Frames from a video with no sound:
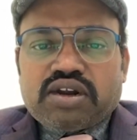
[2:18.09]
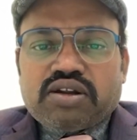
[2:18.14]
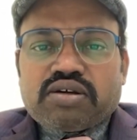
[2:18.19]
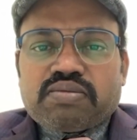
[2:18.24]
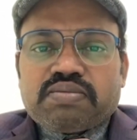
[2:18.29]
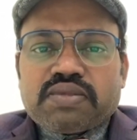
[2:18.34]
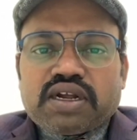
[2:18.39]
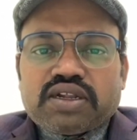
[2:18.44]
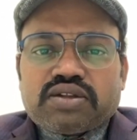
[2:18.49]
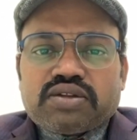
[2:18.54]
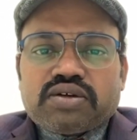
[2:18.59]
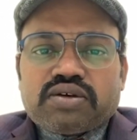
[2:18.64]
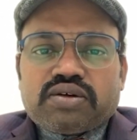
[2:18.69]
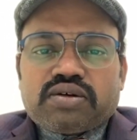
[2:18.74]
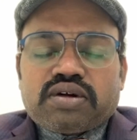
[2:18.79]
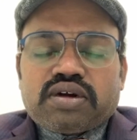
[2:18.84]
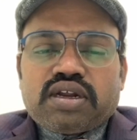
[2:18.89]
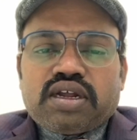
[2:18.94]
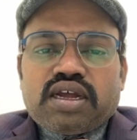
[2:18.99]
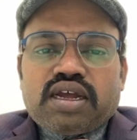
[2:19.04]
Alok
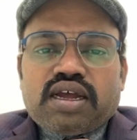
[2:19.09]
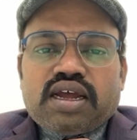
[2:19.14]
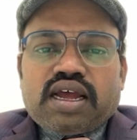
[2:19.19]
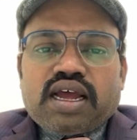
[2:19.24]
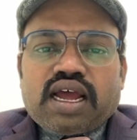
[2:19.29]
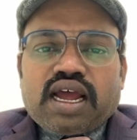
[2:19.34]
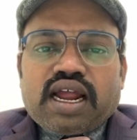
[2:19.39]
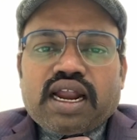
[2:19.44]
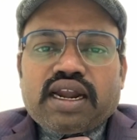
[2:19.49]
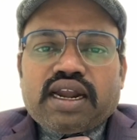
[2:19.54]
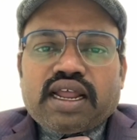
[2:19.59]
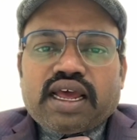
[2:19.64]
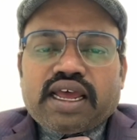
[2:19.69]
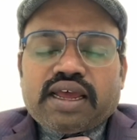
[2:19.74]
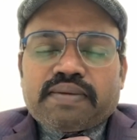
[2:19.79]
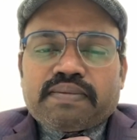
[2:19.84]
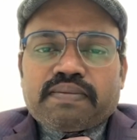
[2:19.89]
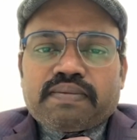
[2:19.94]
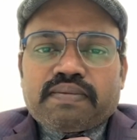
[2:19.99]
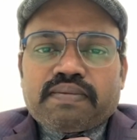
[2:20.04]
Mathur, and I
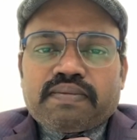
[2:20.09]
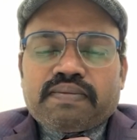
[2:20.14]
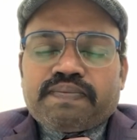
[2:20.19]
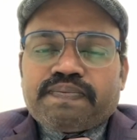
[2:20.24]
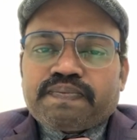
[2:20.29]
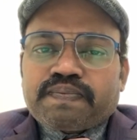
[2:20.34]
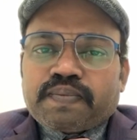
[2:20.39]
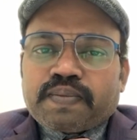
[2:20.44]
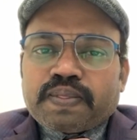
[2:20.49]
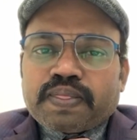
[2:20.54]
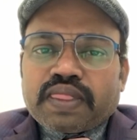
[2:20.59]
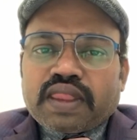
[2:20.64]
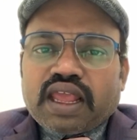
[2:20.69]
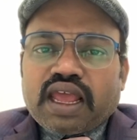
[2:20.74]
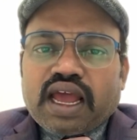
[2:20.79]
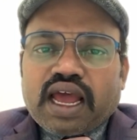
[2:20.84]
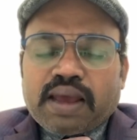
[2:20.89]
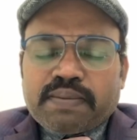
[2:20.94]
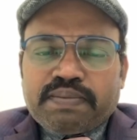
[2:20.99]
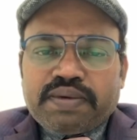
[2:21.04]
am
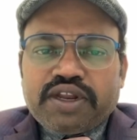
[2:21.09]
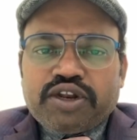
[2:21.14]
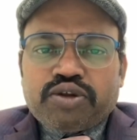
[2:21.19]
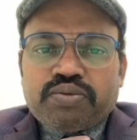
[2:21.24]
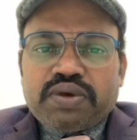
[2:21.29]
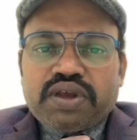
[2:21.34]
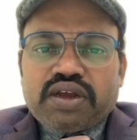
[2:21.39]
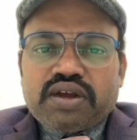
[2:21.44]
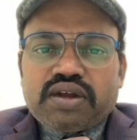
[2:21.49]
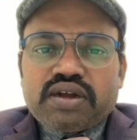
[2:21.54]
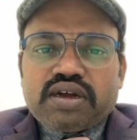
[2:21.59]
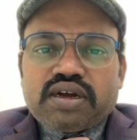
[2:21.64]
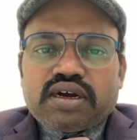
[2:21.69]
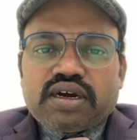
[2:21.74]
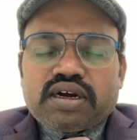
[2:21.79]
happy to be